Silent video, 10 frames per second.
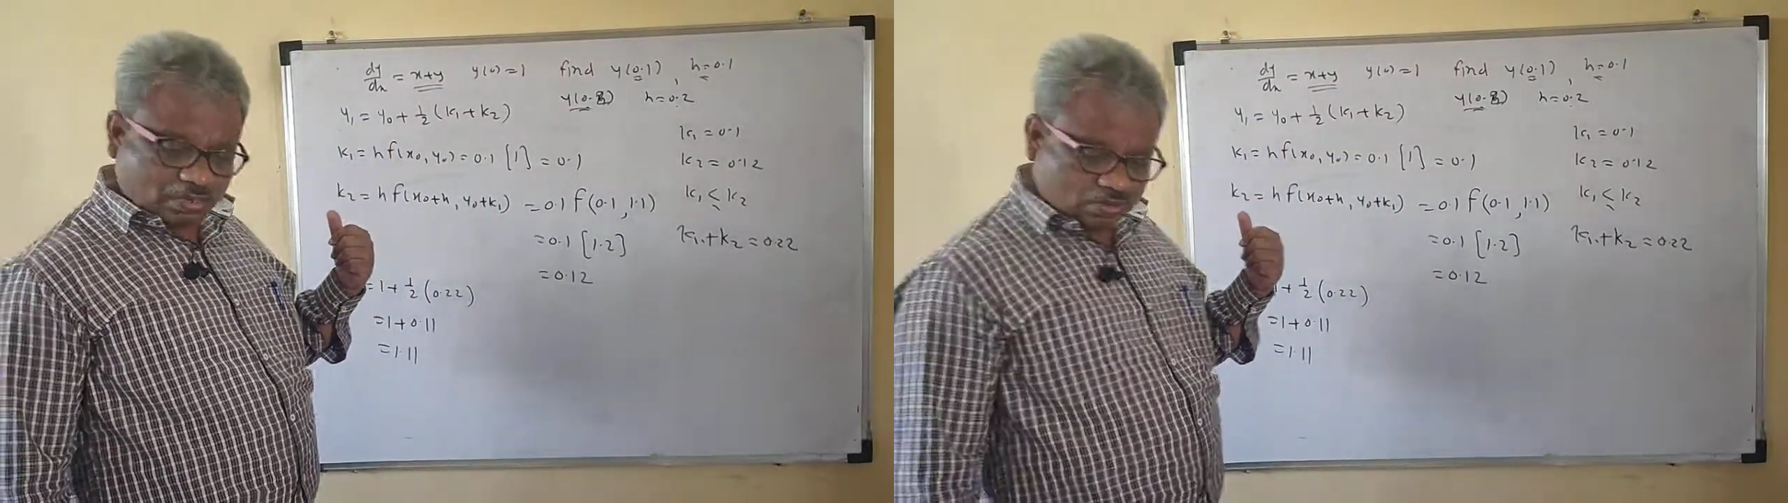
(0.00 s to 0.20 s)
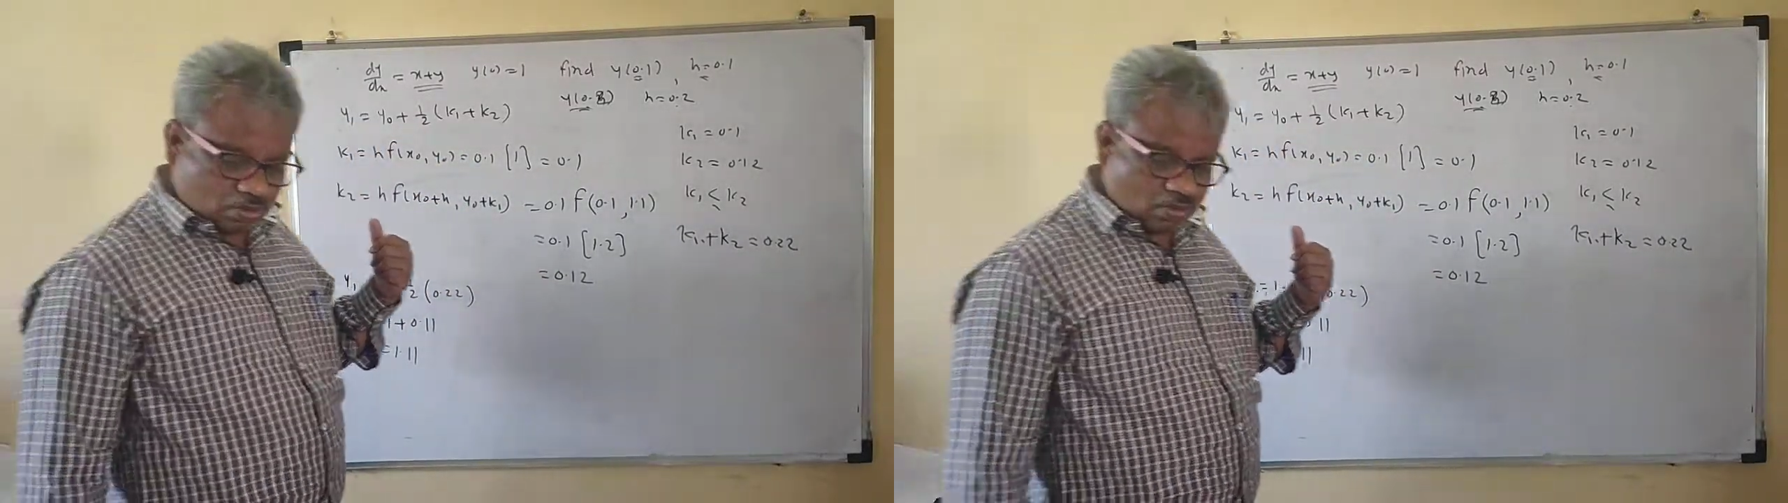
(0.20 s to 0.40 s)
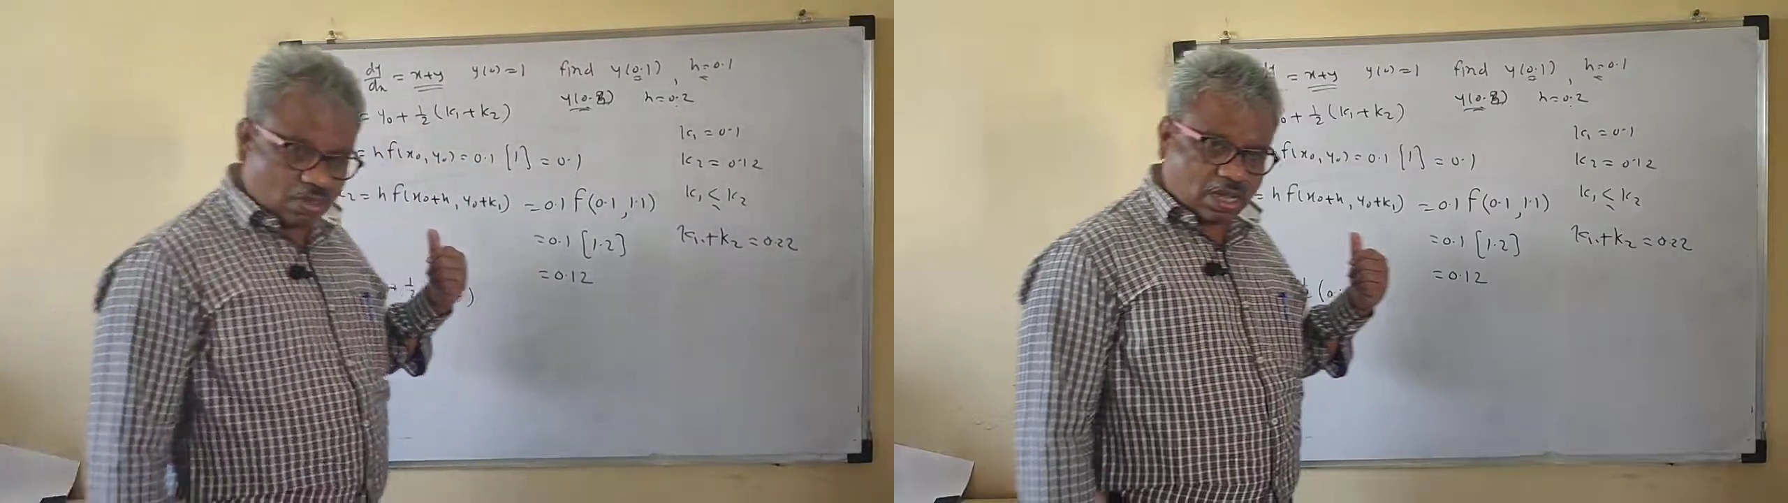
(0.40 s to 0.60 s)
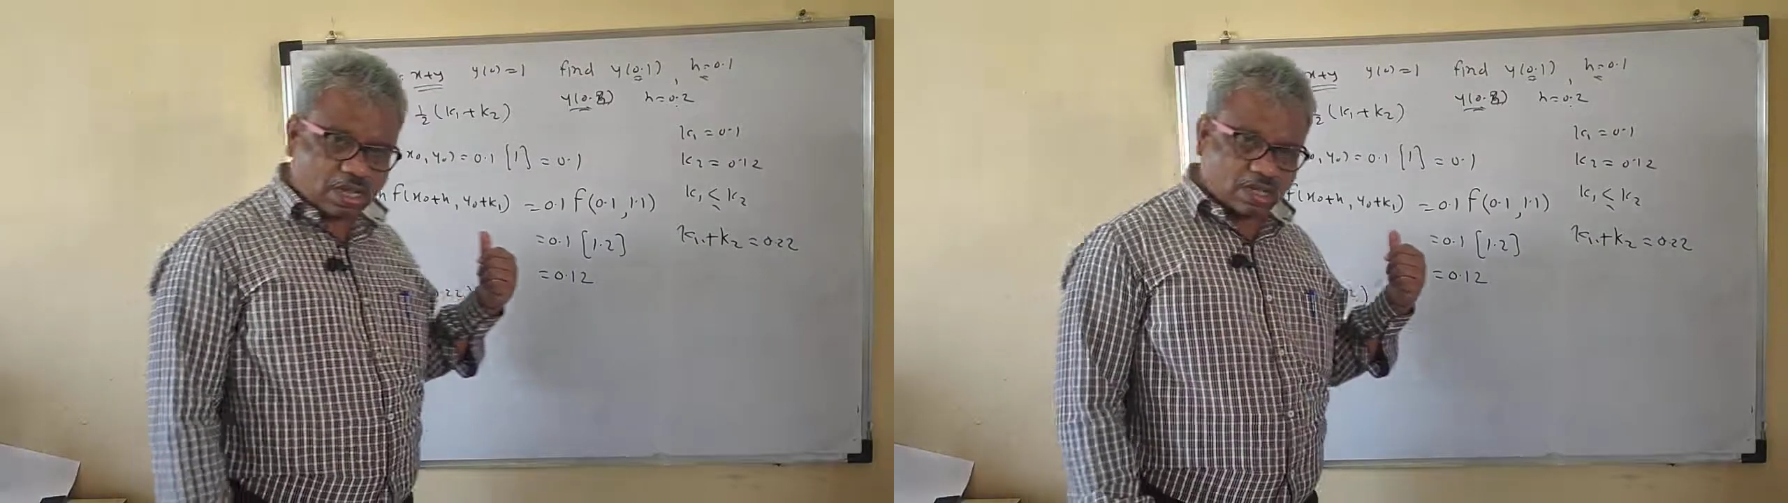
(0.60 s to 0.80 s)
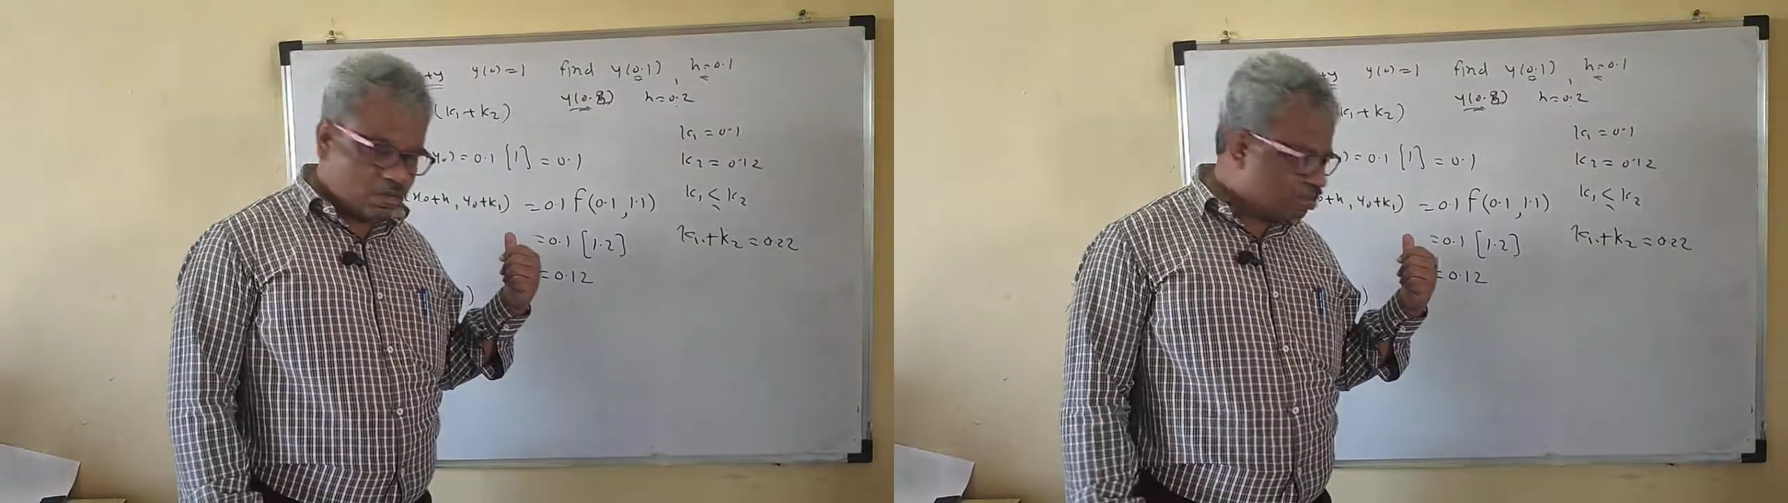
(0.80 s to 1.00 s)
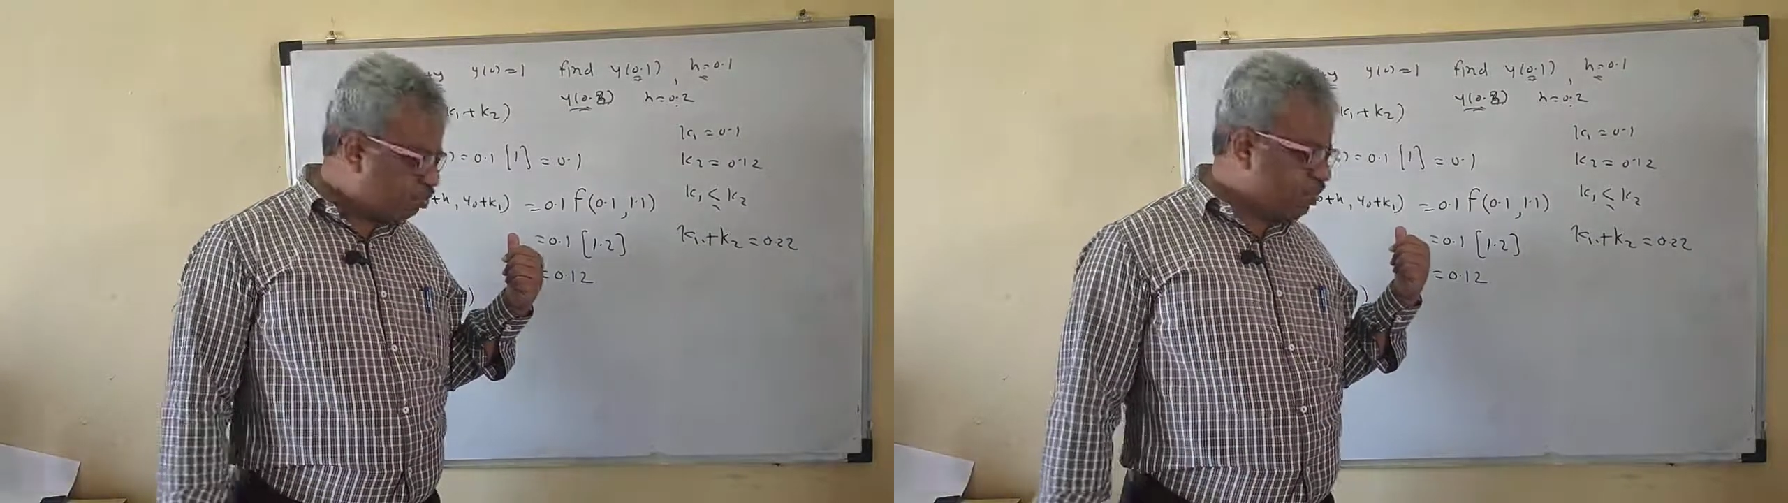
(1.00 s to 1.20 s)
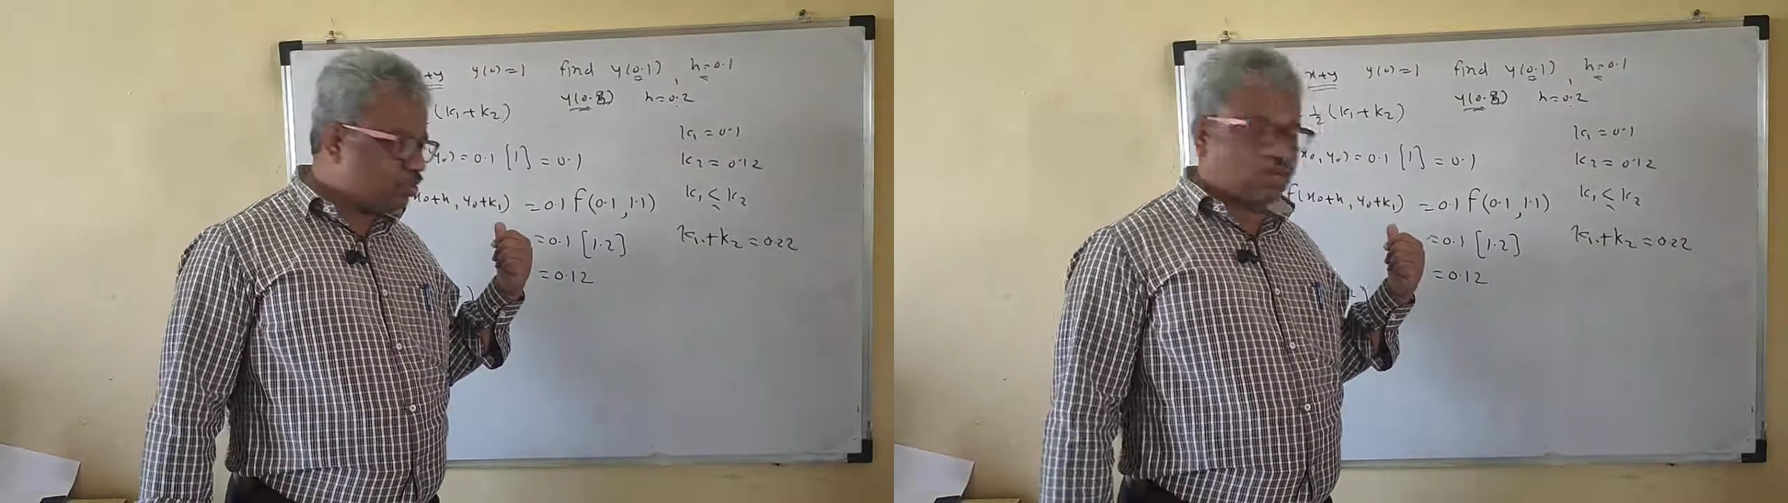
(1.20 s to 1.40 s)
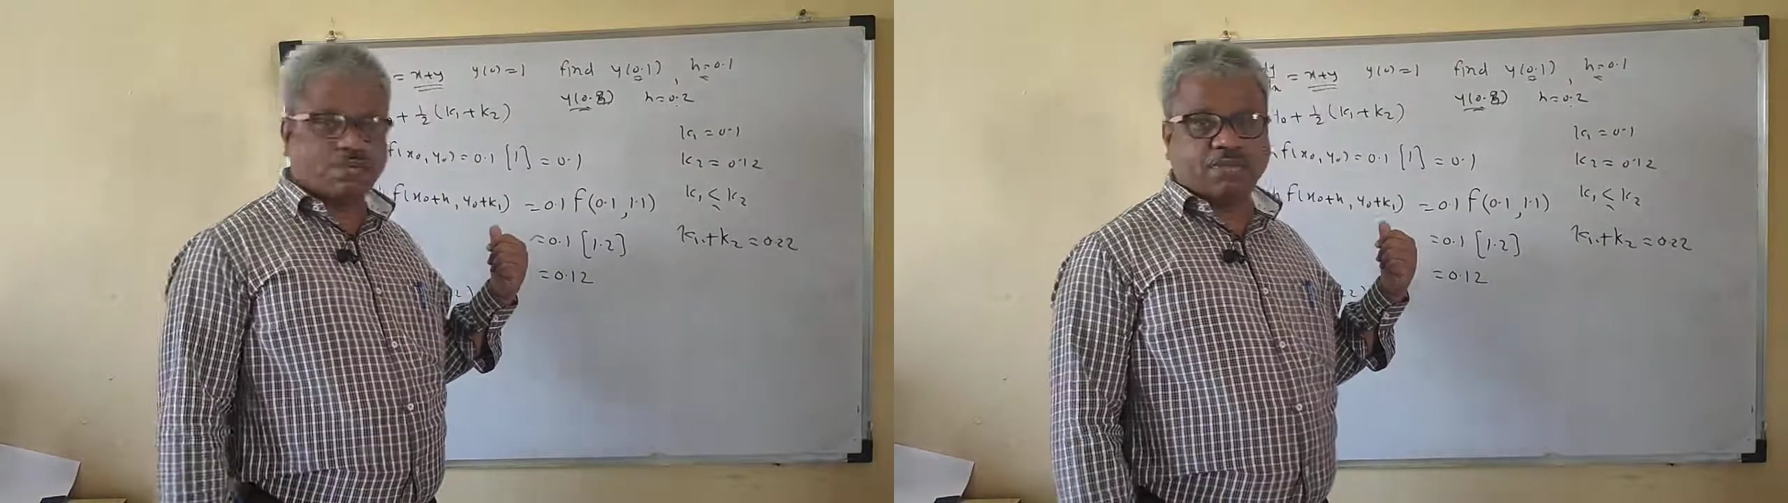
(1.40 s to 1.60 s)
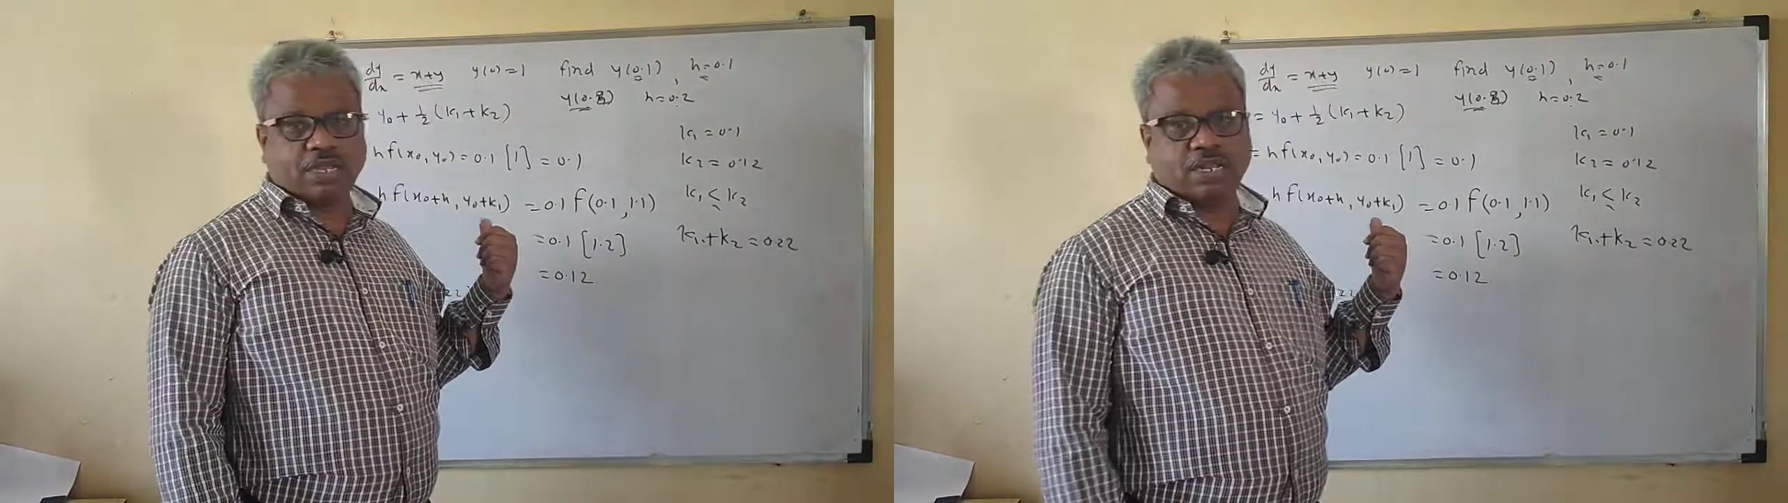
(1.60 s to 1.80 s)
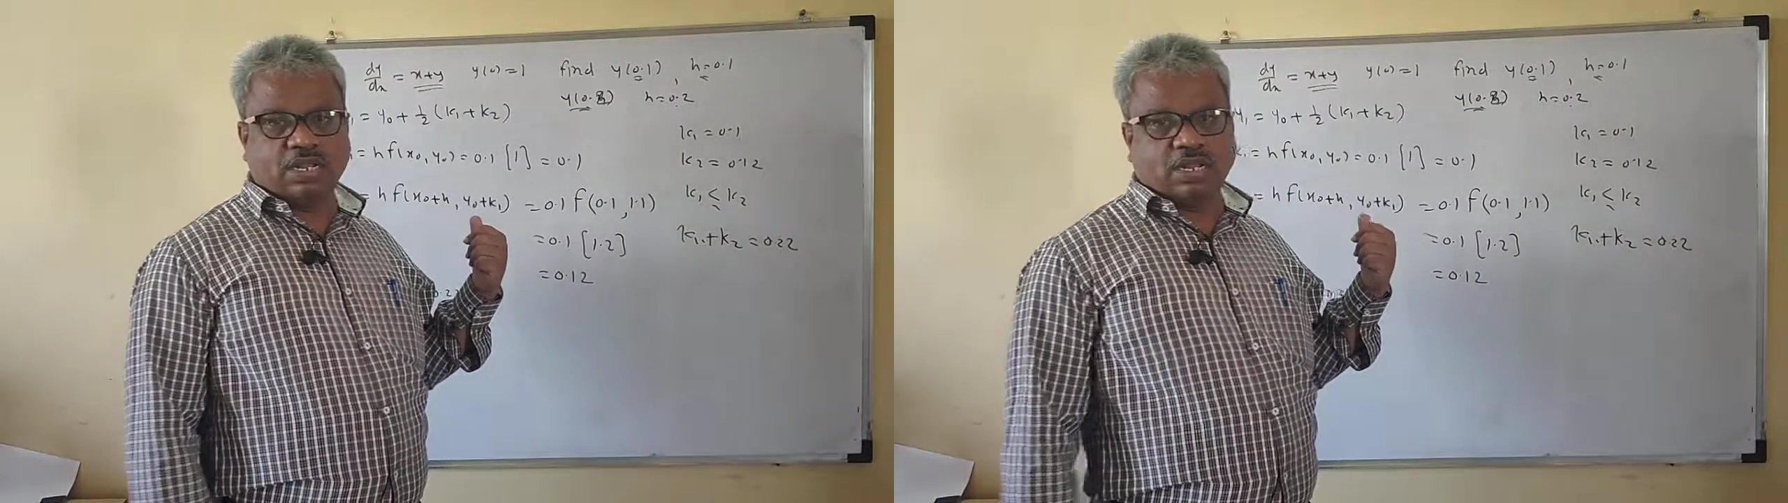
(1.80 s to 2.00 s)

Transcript: so we will stop here.